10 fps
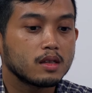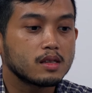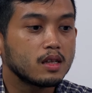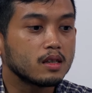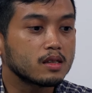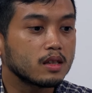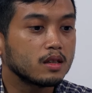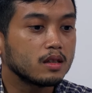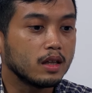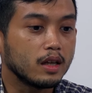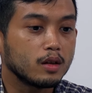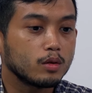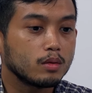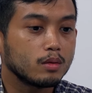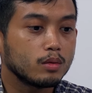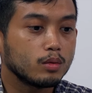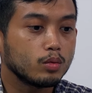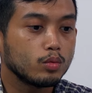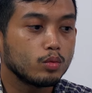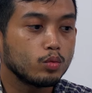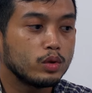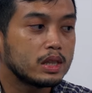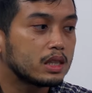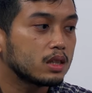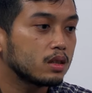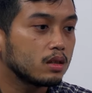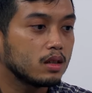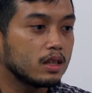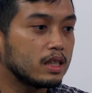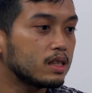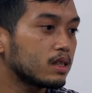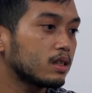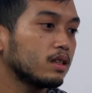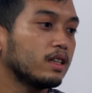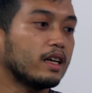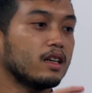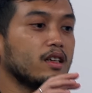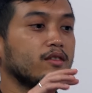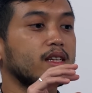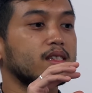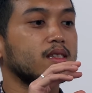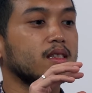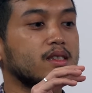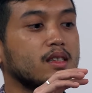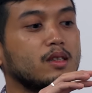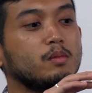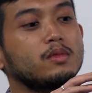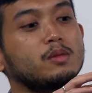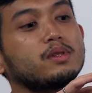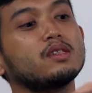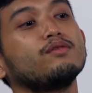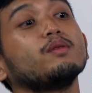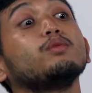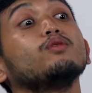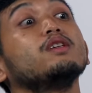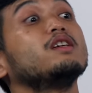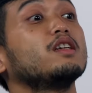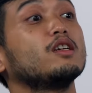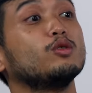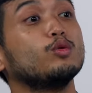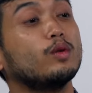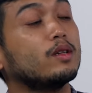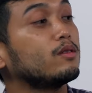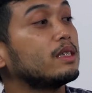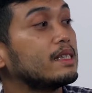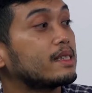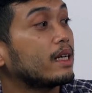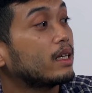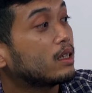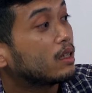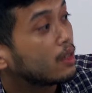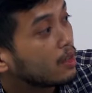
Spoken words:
Is there a certain wish list? Like if there's a certain specific building that you want to design?